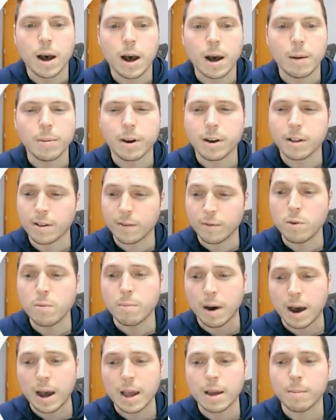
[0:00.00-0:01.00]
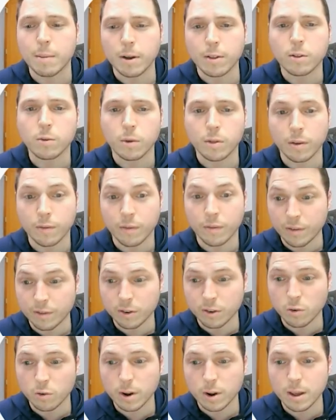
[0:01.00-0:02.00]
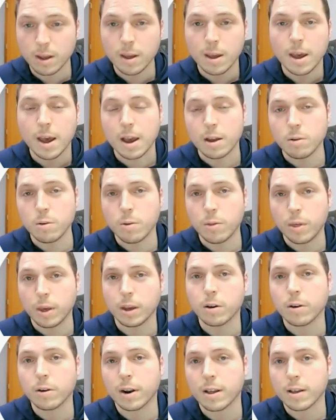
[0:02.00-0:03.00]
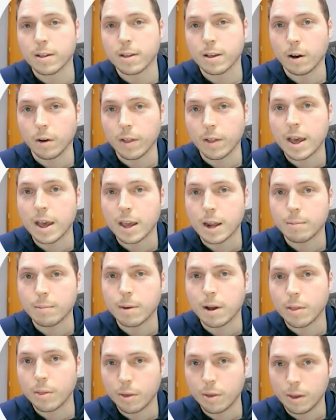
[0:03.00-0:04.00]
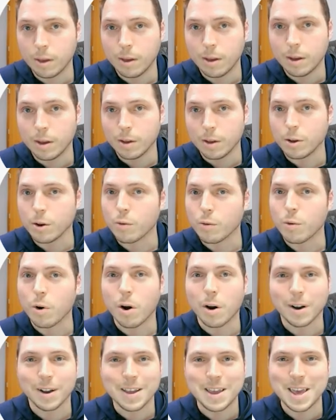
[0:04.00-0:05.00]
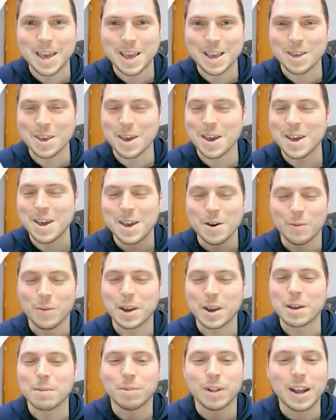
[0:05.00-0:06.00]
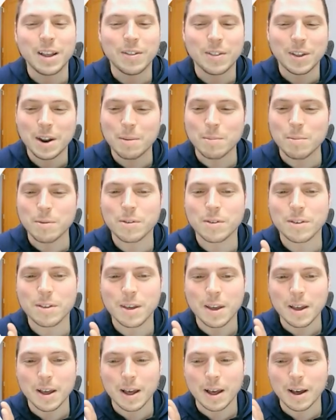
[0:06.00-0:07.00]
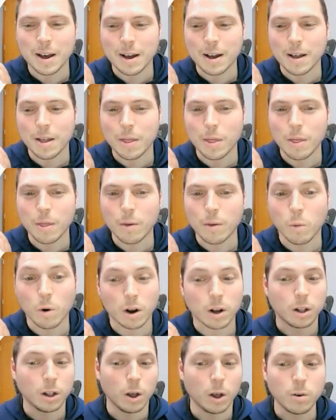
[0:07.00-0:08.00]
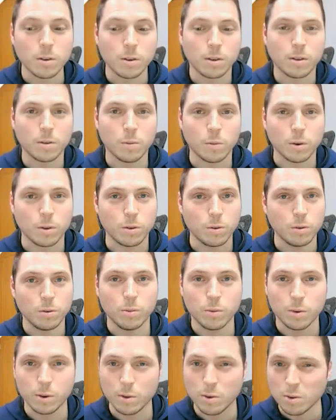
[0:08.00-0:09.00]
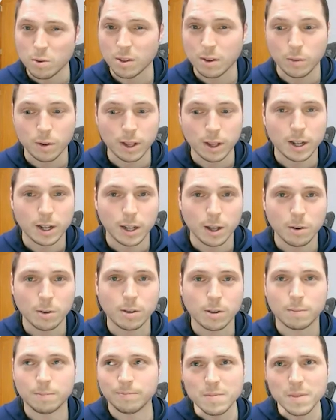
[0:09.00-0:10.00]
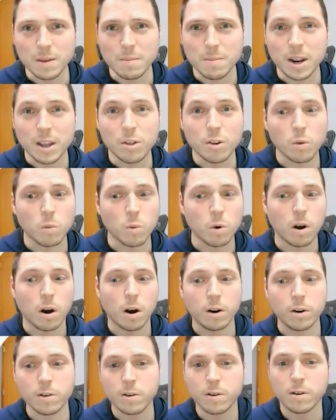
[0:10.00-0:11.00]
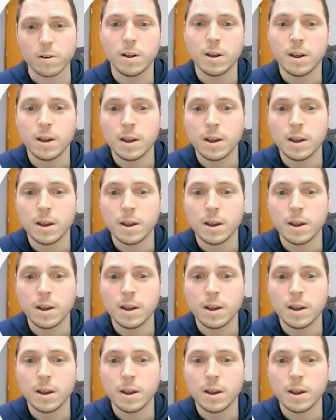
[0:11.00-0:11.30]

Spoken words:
Because if you buy a month's worth of inventory and you think you're going to sell that in a month, you're wrong. We can plan the numbers. We're close. We're usually really close, but either we're under